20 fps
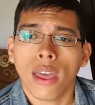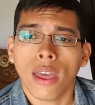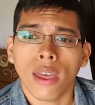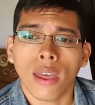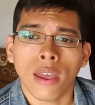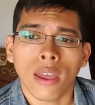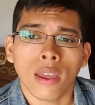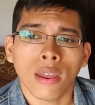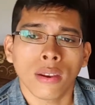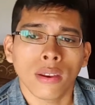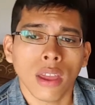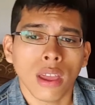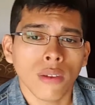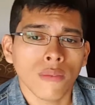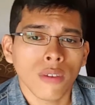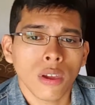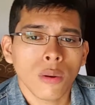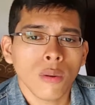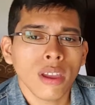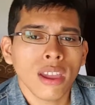and
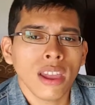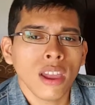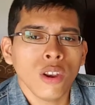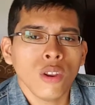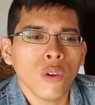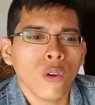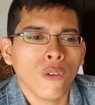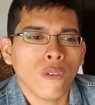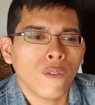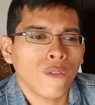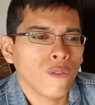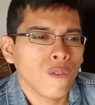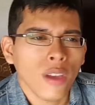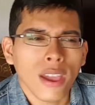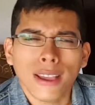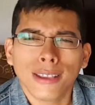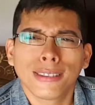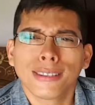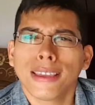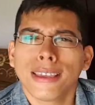very
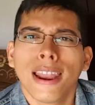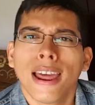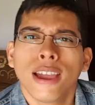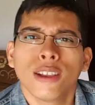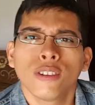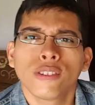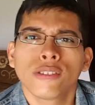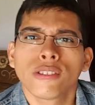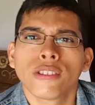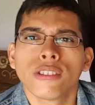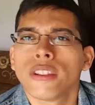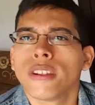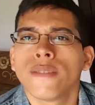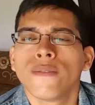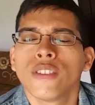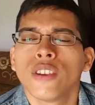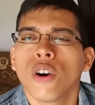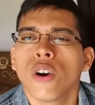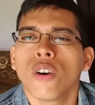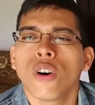in-your-face. And I just love
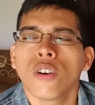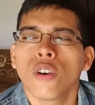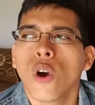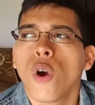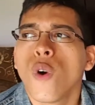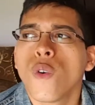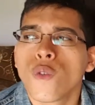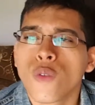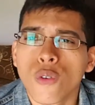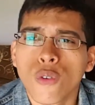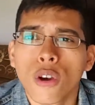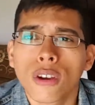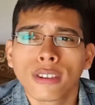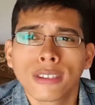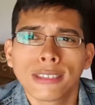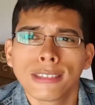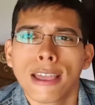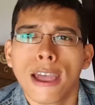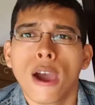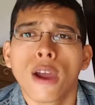the overall
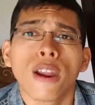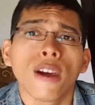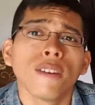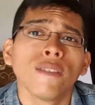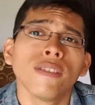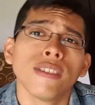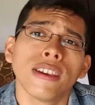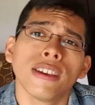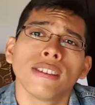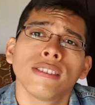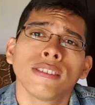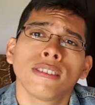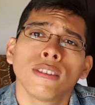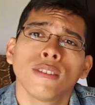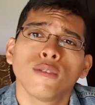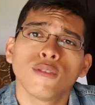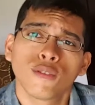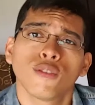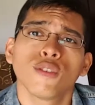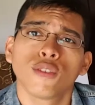sound of this
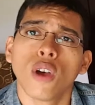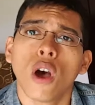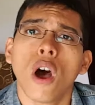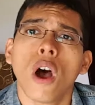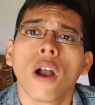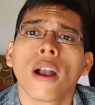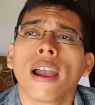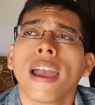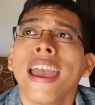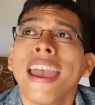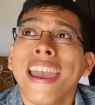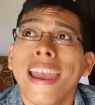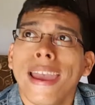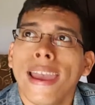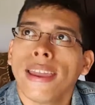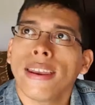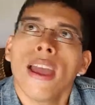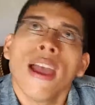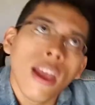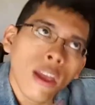song.
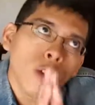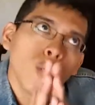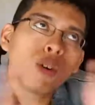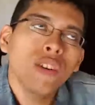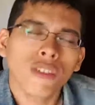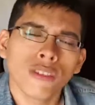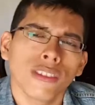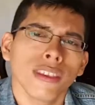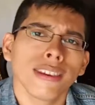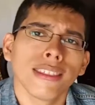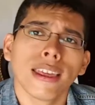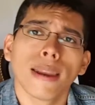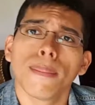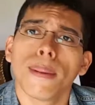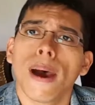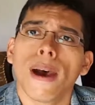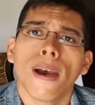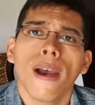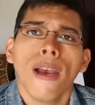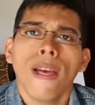And you can say that
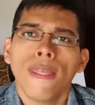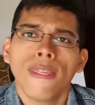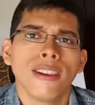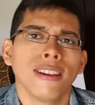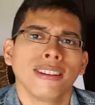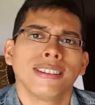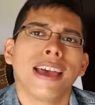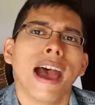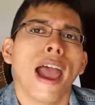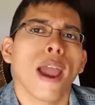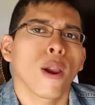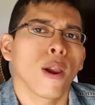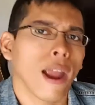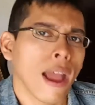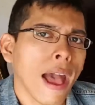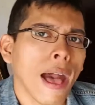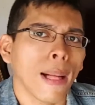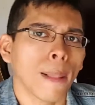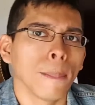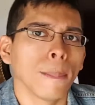about the entire
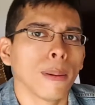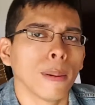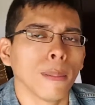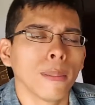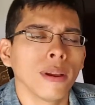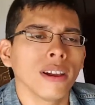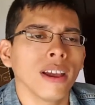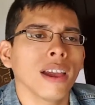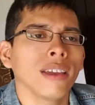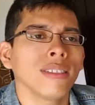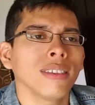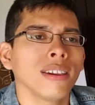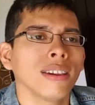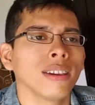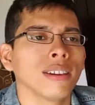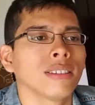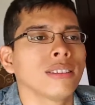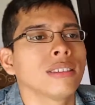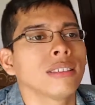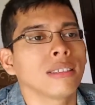album. I think
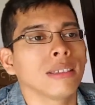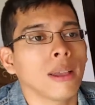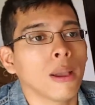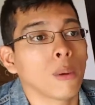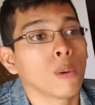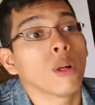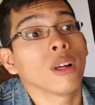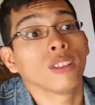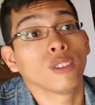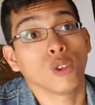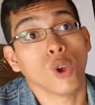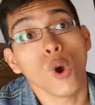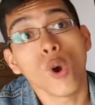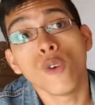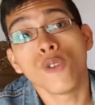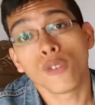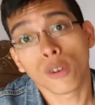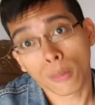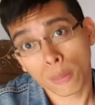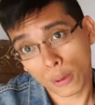it's, well, it's
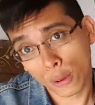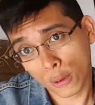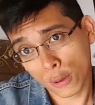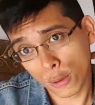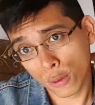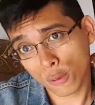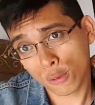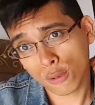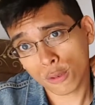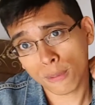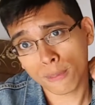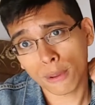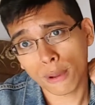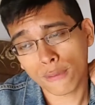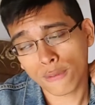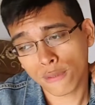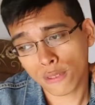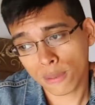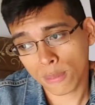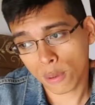overproduced, but
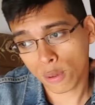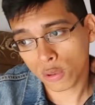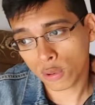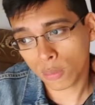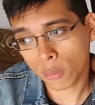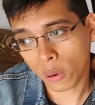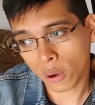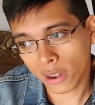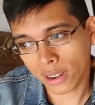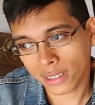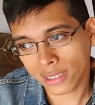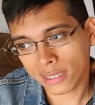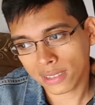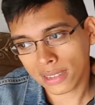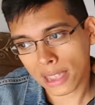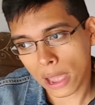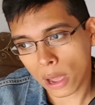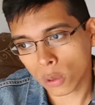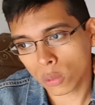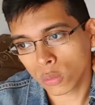for the most part, it
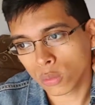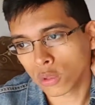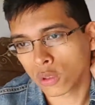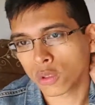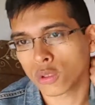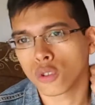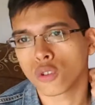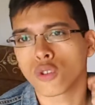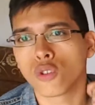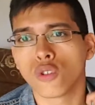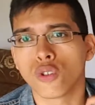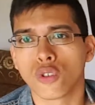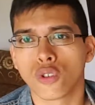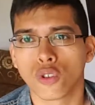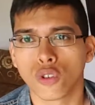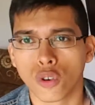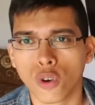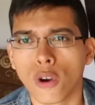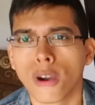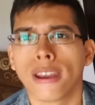sounds
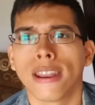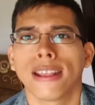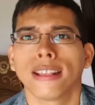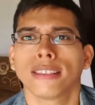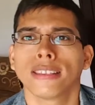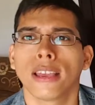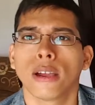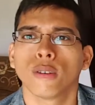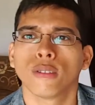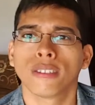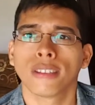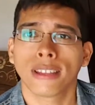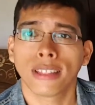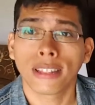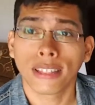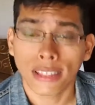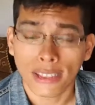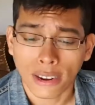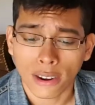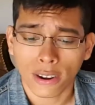good. It sounds
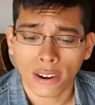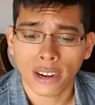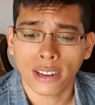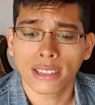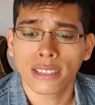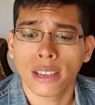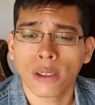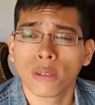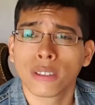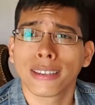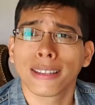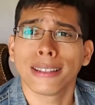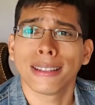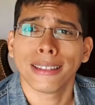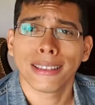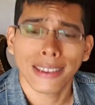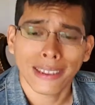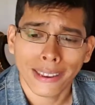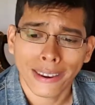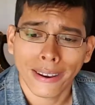clear. It sounds
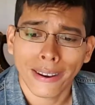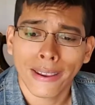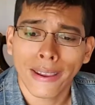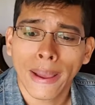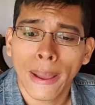clean.